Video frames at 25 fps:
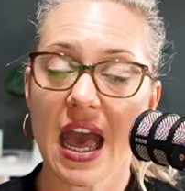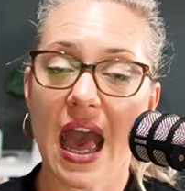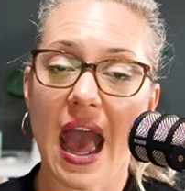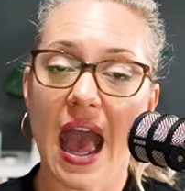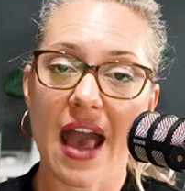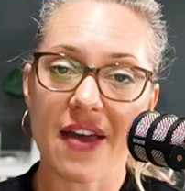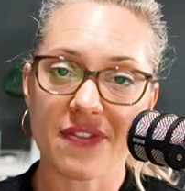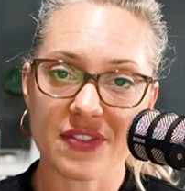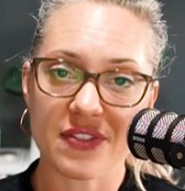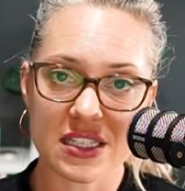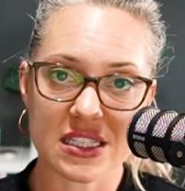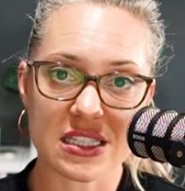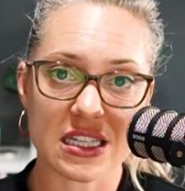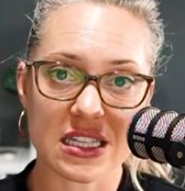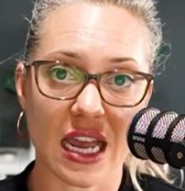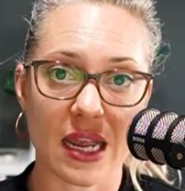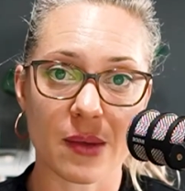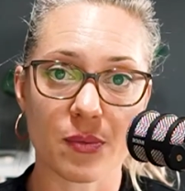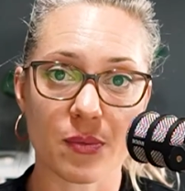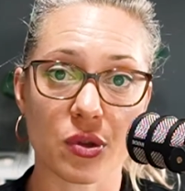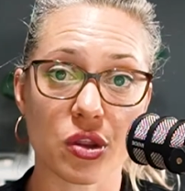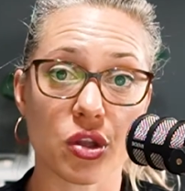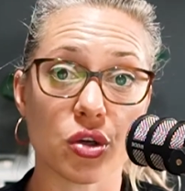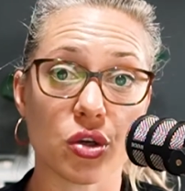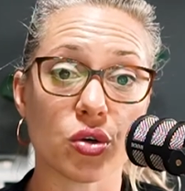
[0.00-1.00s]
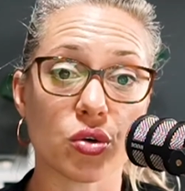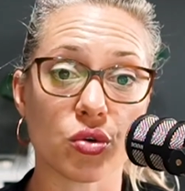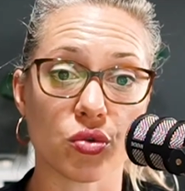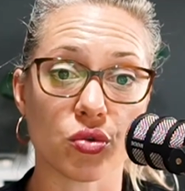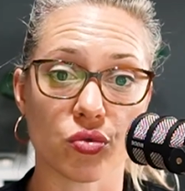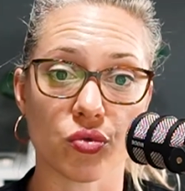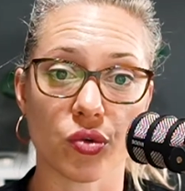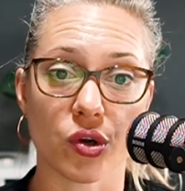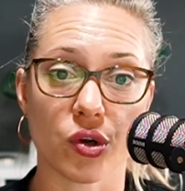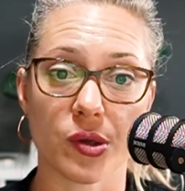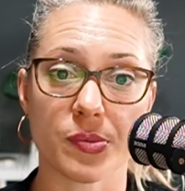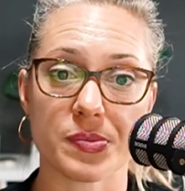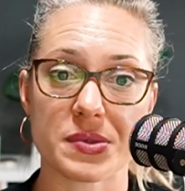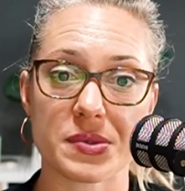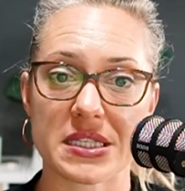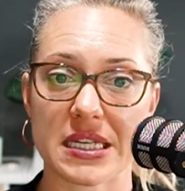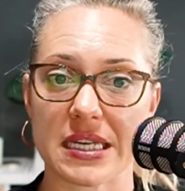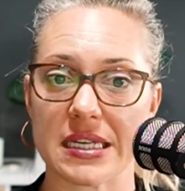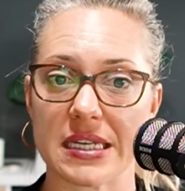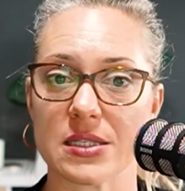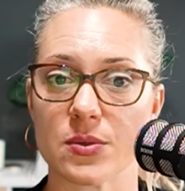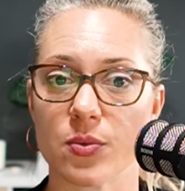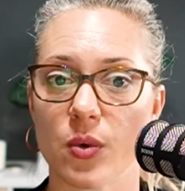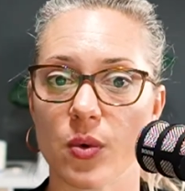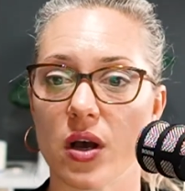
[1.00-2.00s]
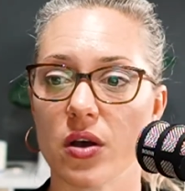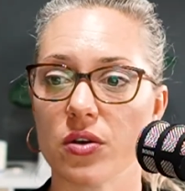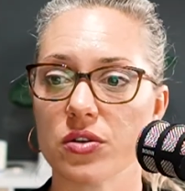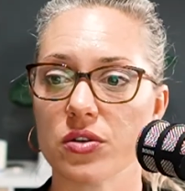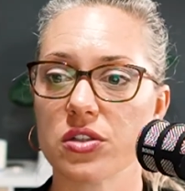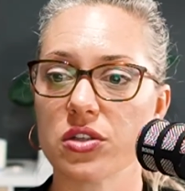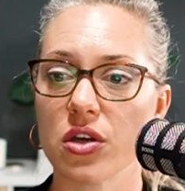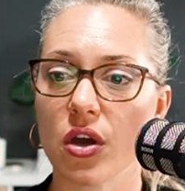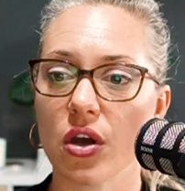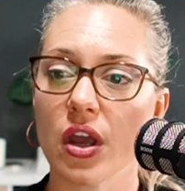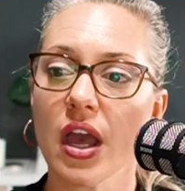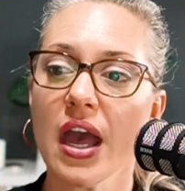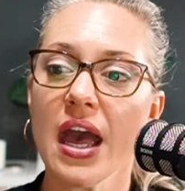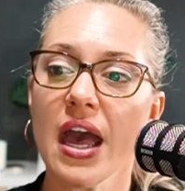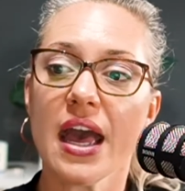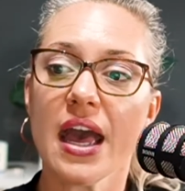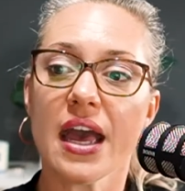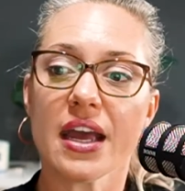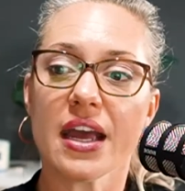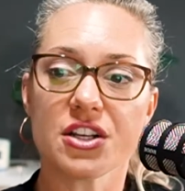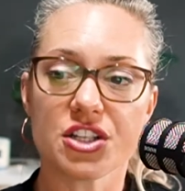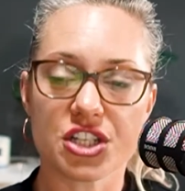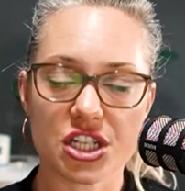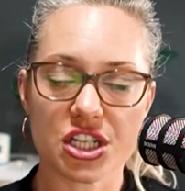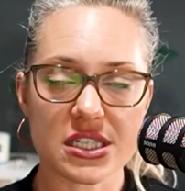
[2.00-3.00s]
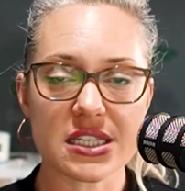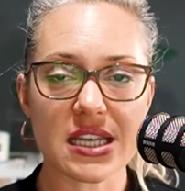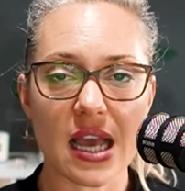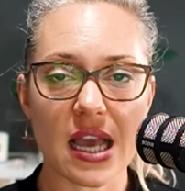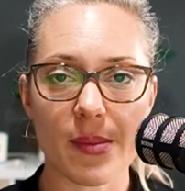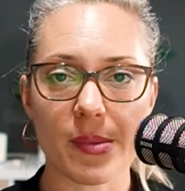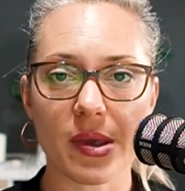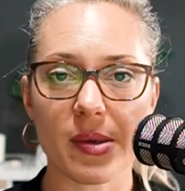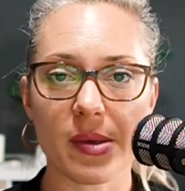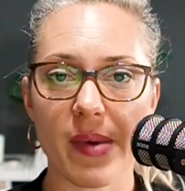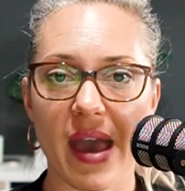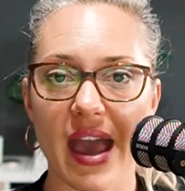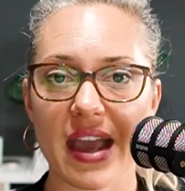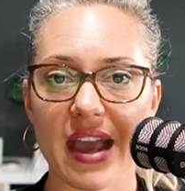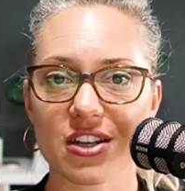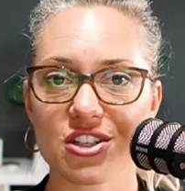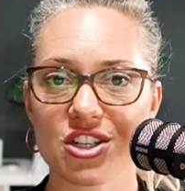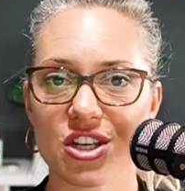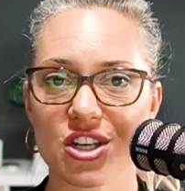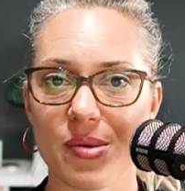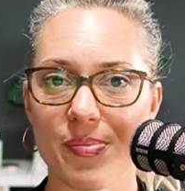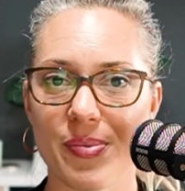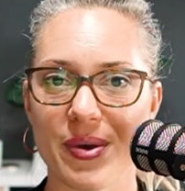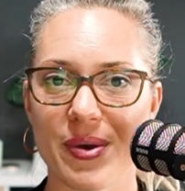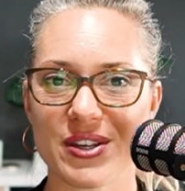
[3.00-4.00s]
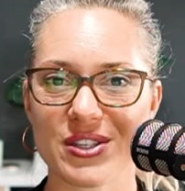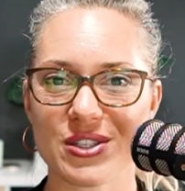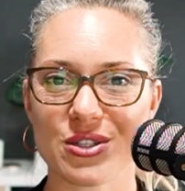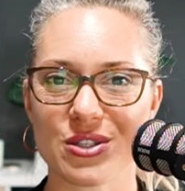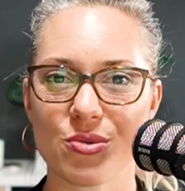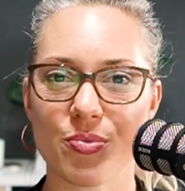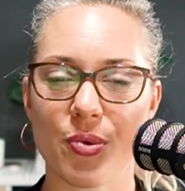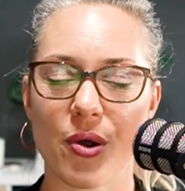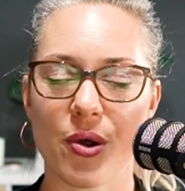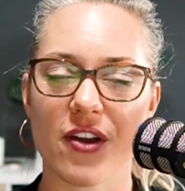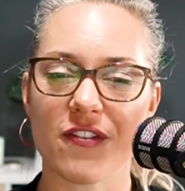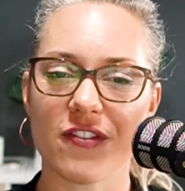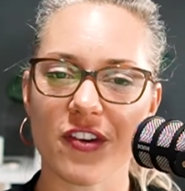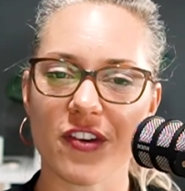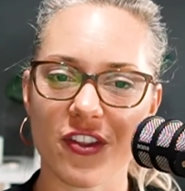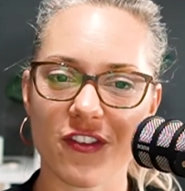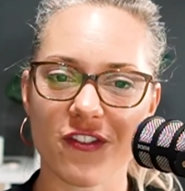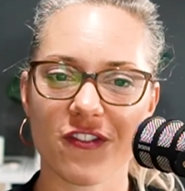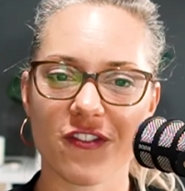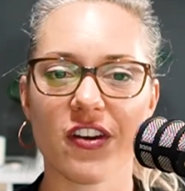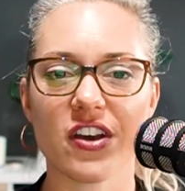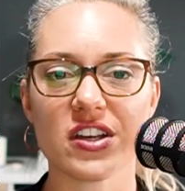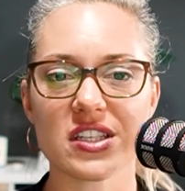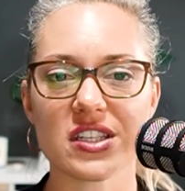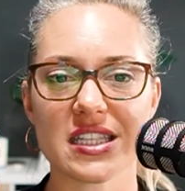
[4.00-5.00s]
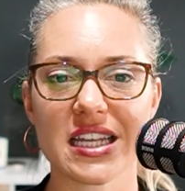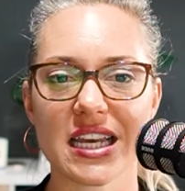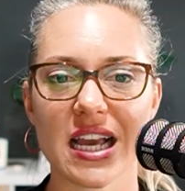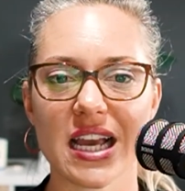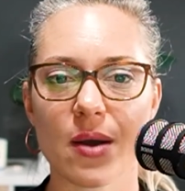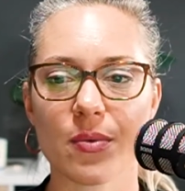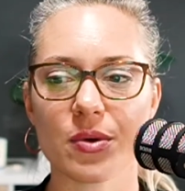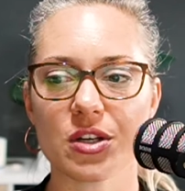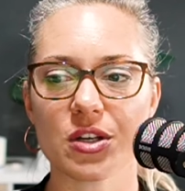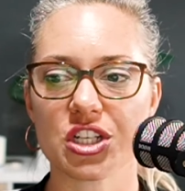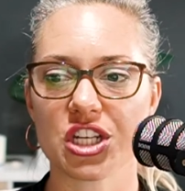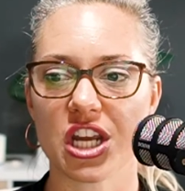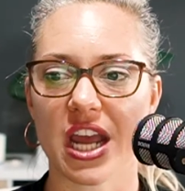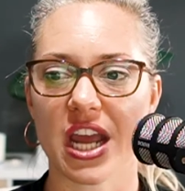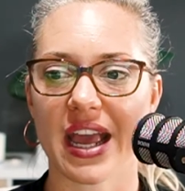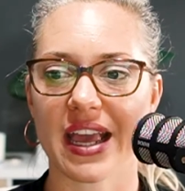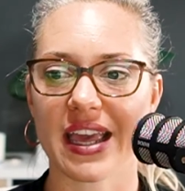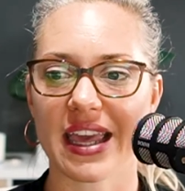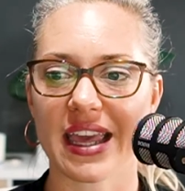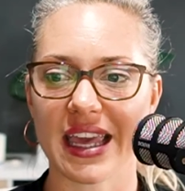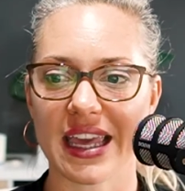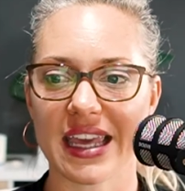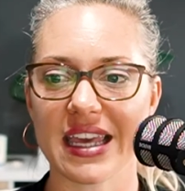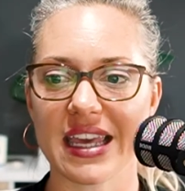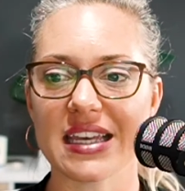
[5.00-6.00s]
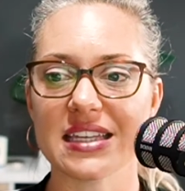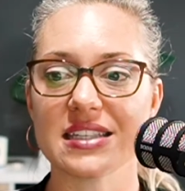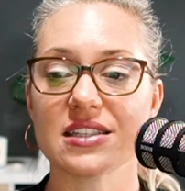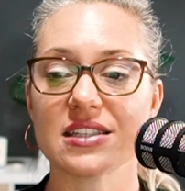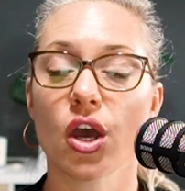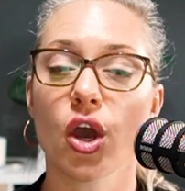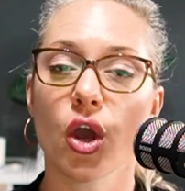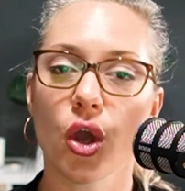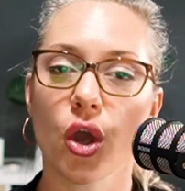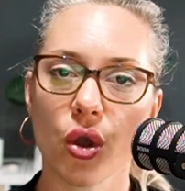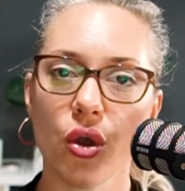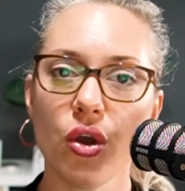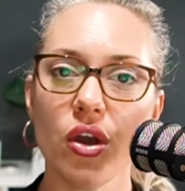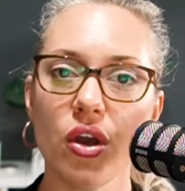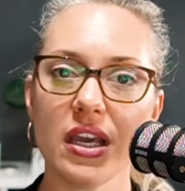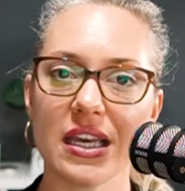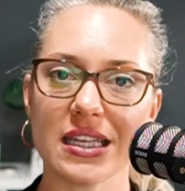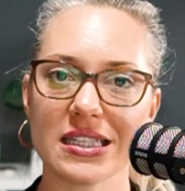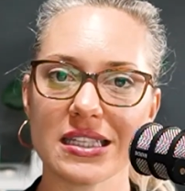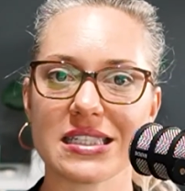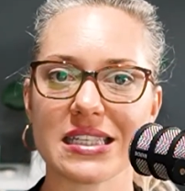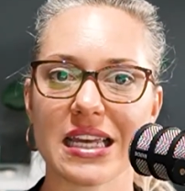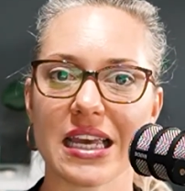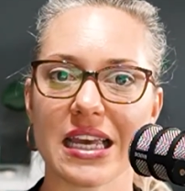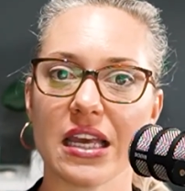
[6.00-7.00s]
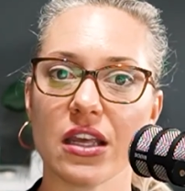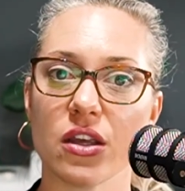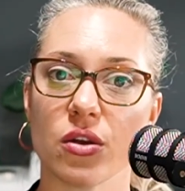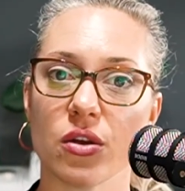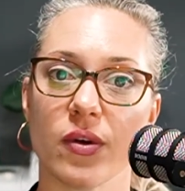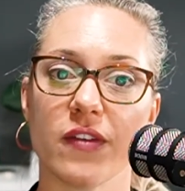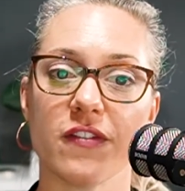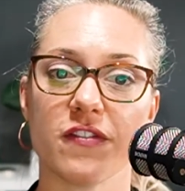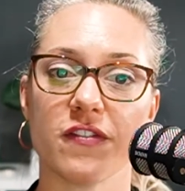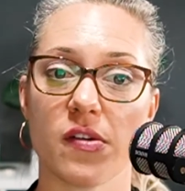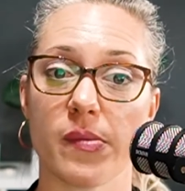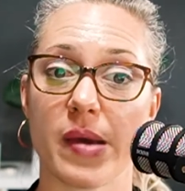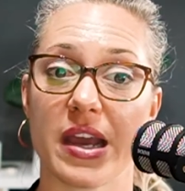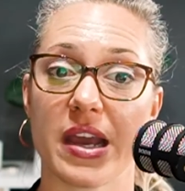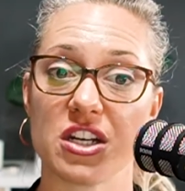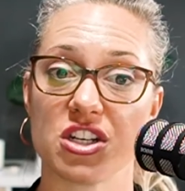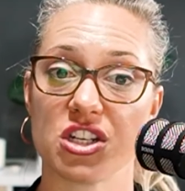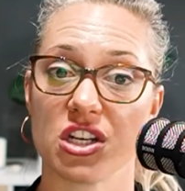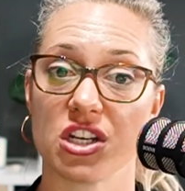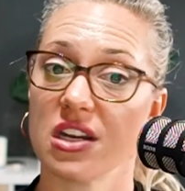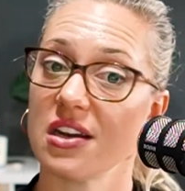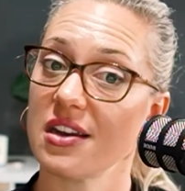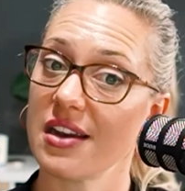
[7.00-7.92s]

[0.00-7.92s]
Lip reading: And the same with your groups as well. So just coming back to your personal profile, the first thing I would check is who can see your information.